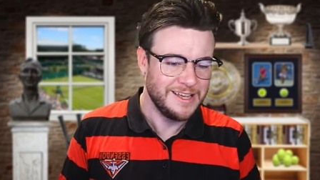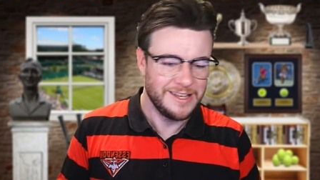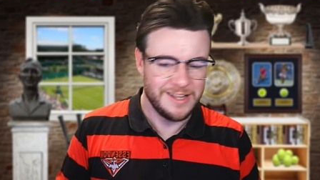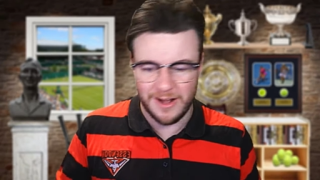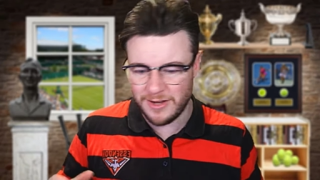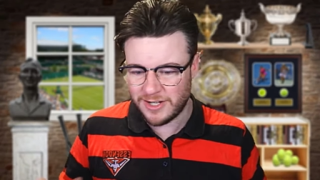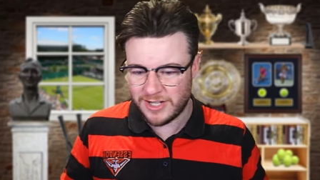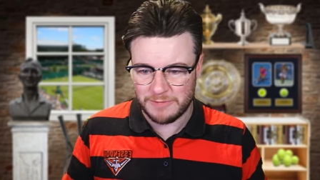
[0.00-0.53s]
you
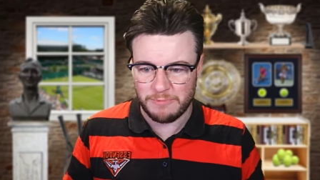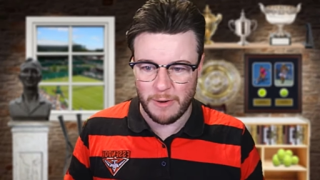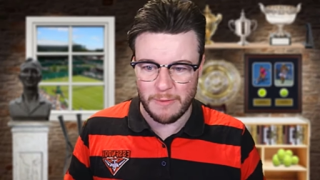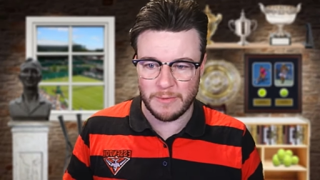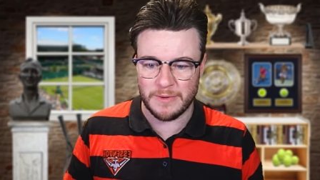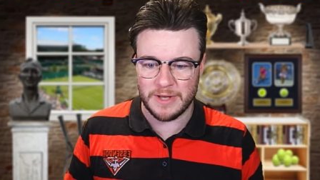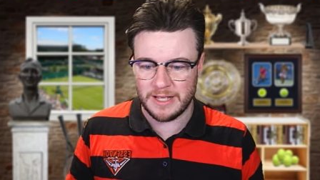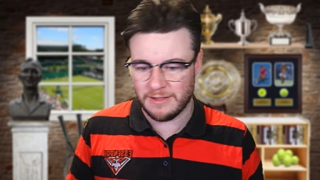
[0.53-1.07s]
know, she's
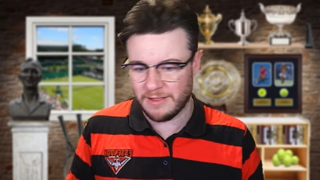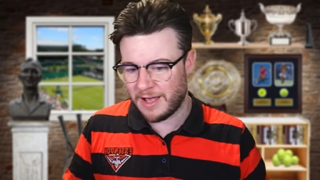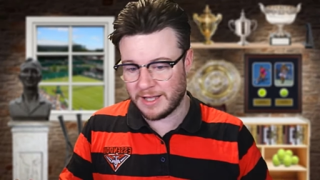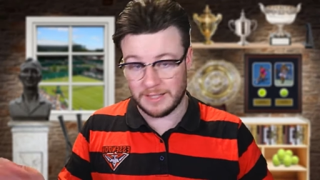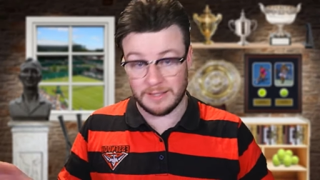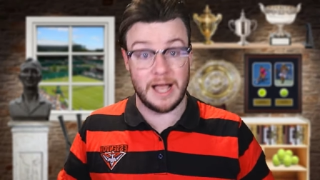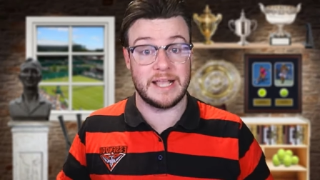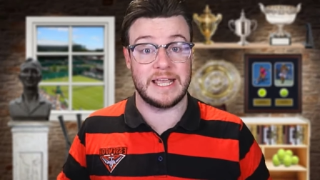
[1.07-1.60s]
probably
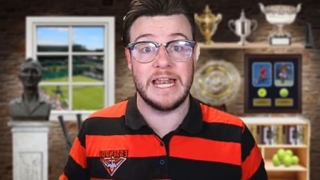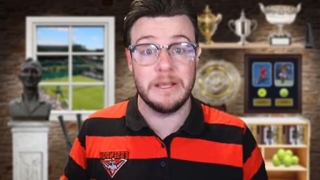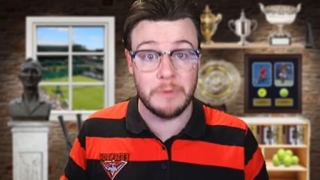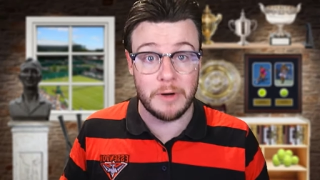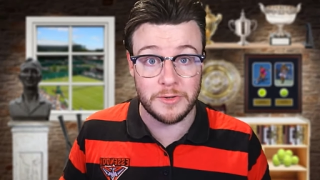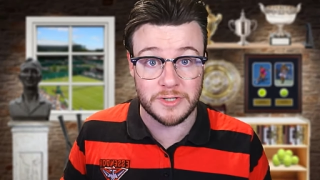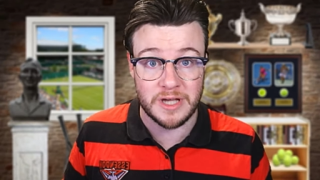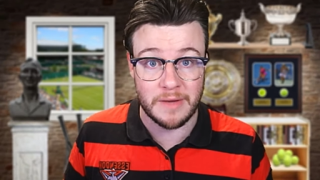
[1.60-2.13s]
like, like
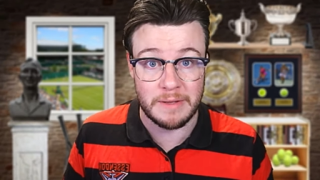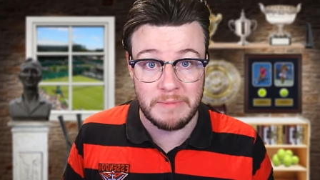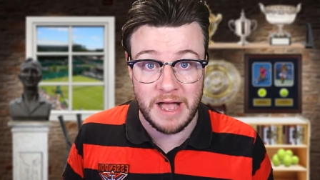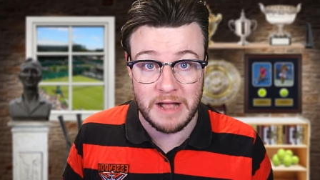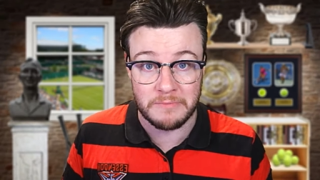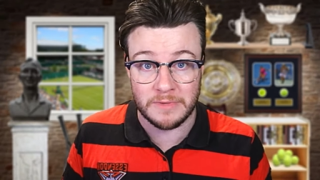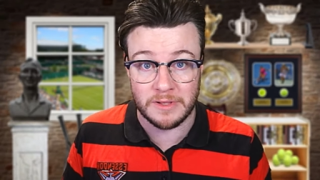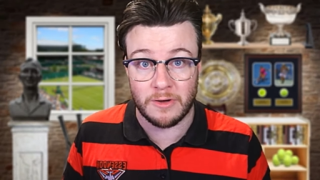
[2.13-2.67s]
anyone who's coming
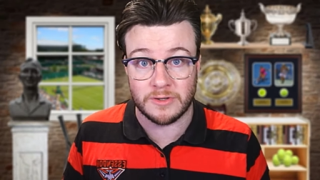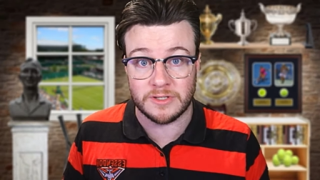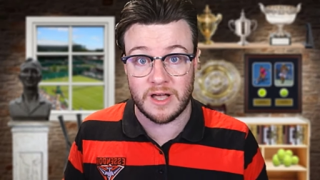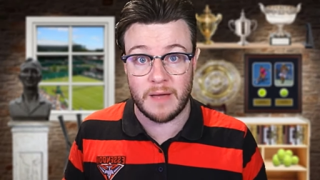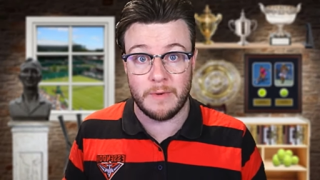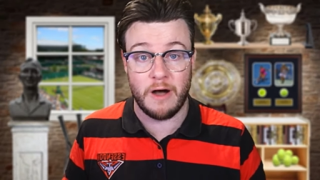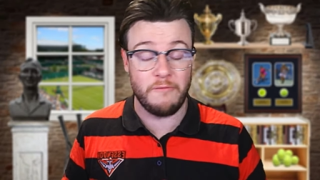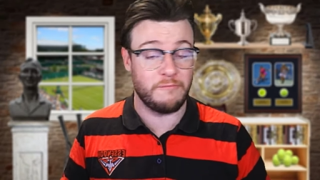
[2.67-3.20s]
back from a long
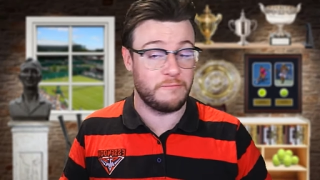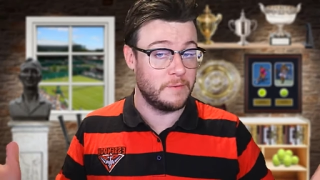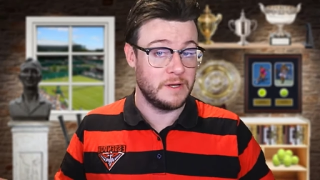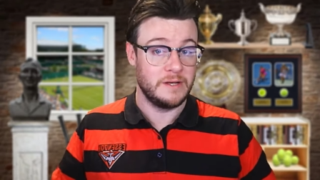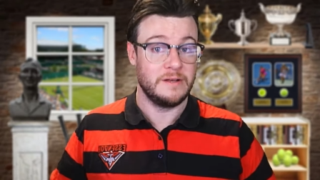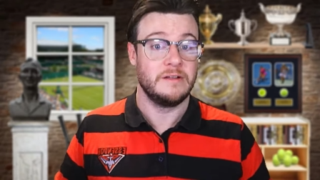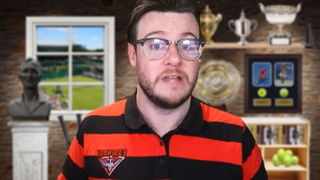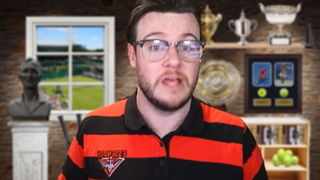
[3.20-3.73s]
time off?
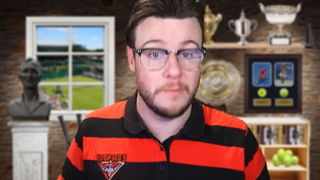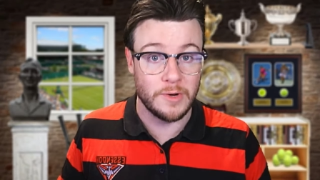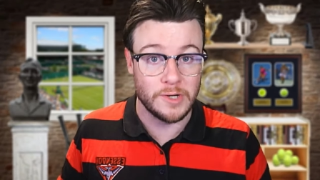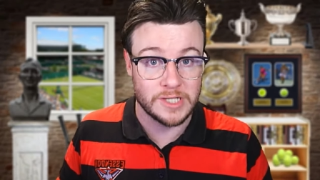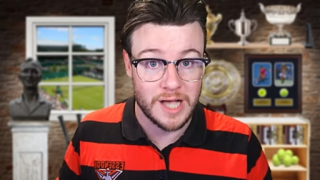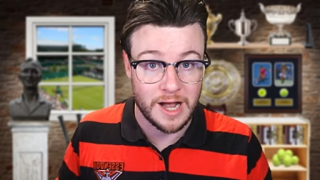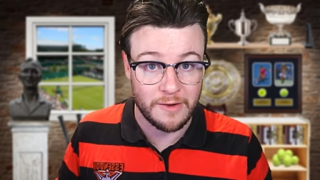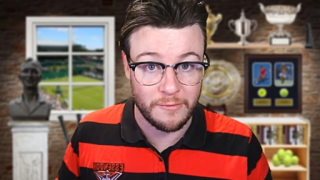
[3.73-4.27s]
Naomi
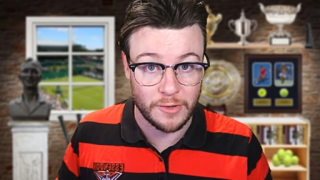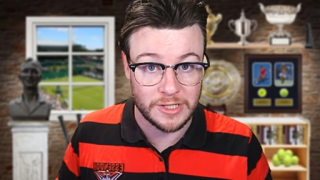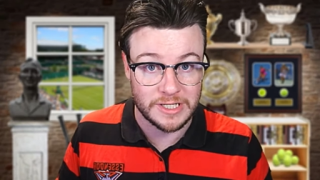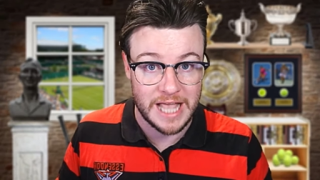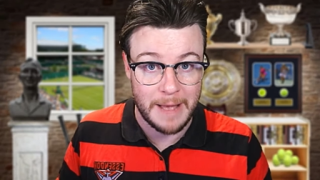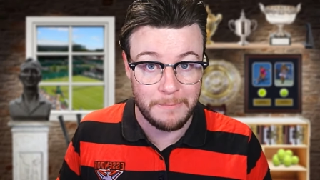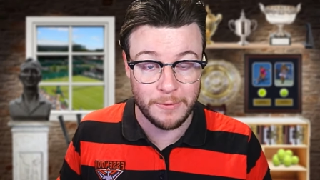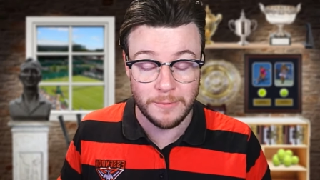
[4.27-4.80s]
Osaka, for
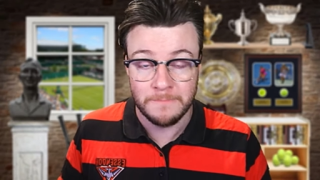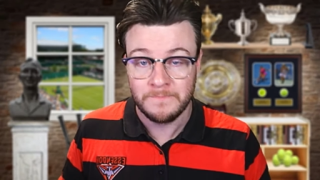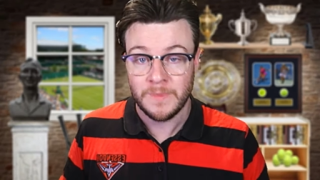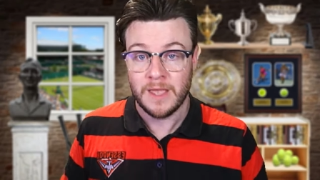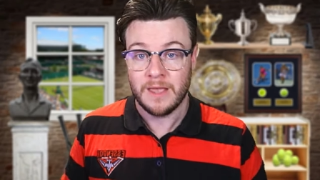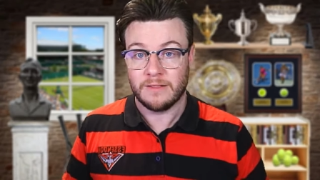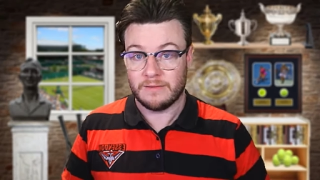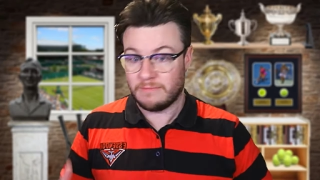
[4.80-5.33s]
example.
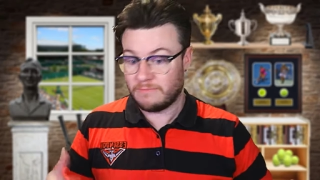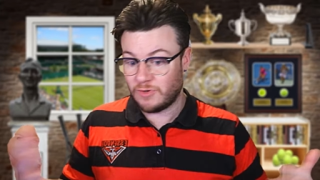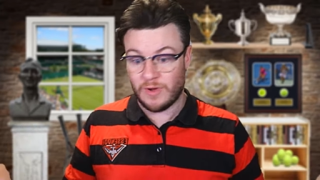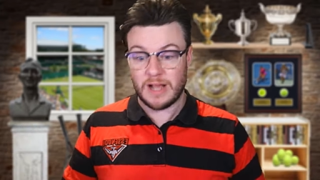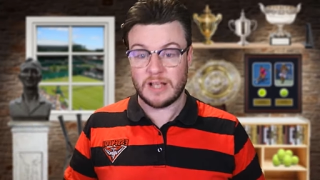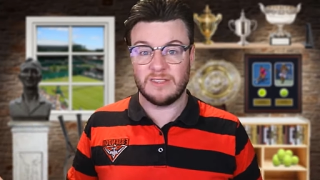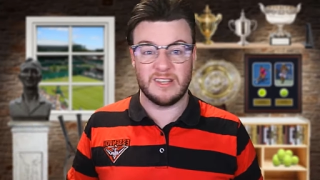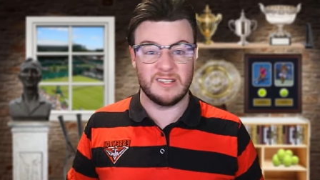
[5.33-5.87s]
Do you
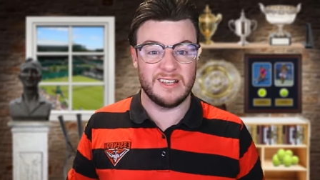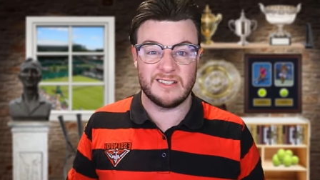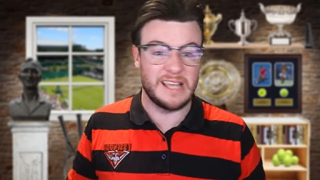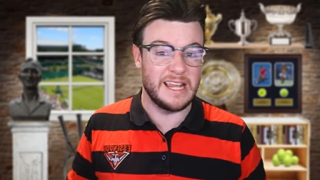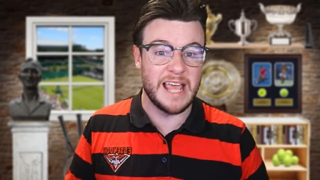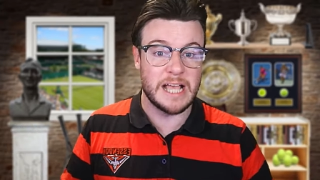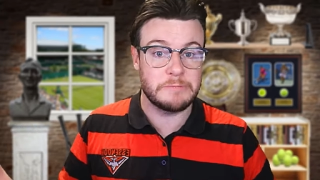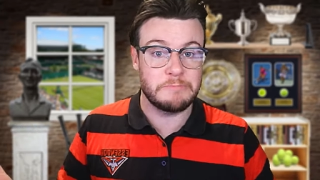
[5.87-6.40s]
reckon that there's
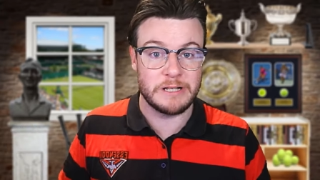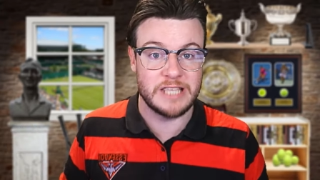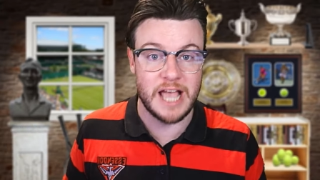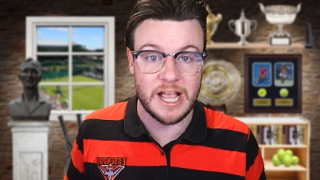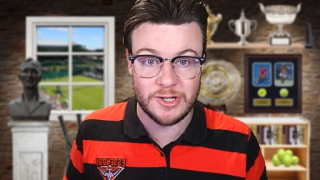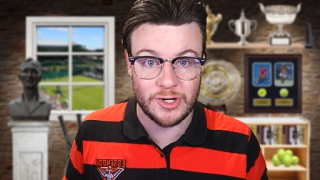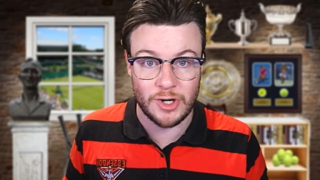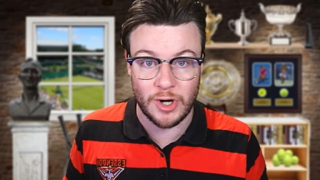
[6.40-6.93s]
any
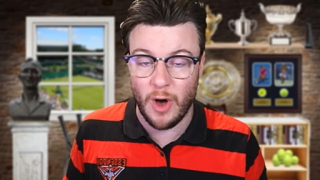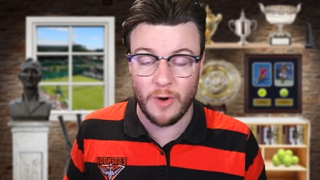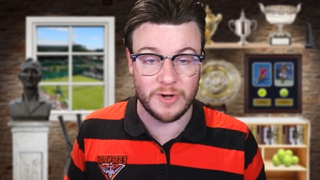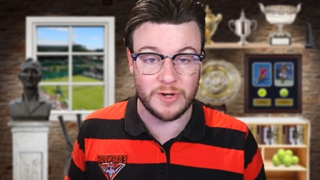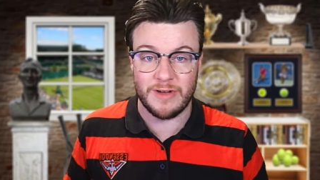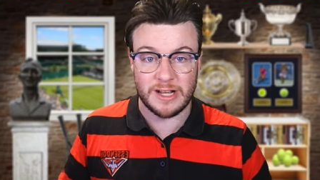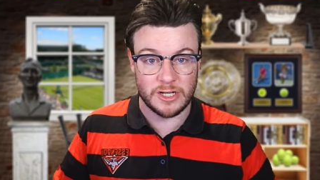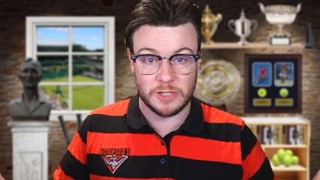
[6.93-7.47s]
expectation at all?
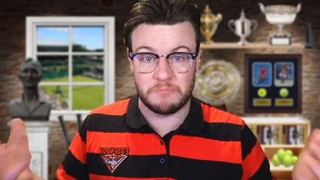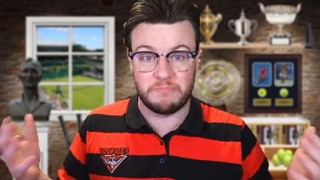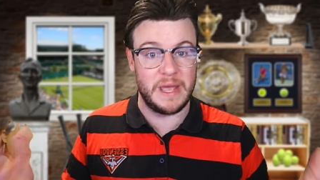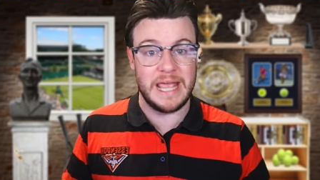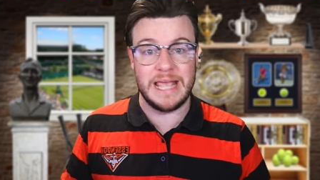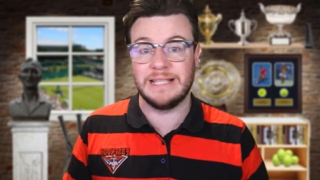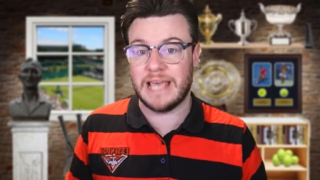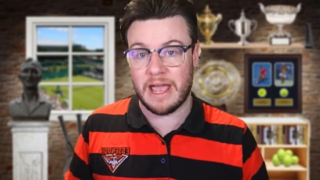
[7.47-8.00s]
Do you reckon just
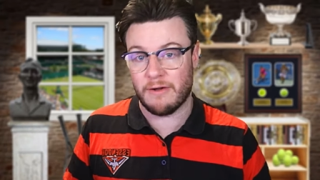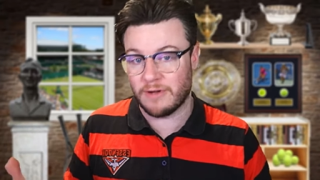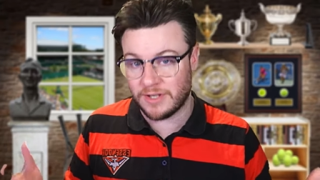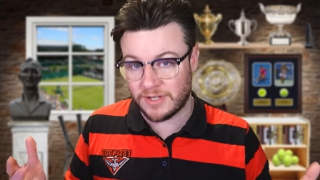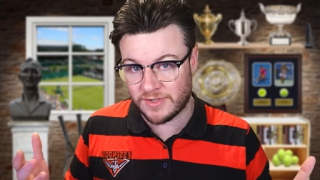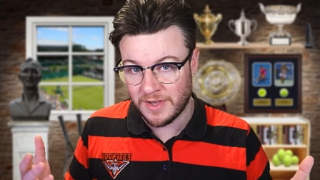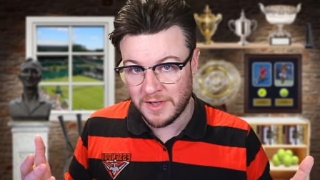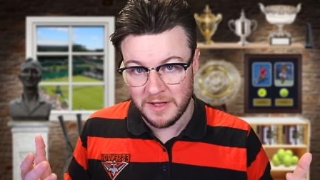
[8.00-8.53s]
being there
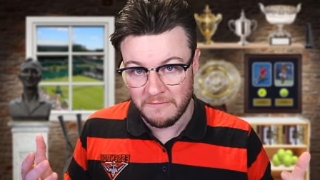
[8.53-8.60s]
is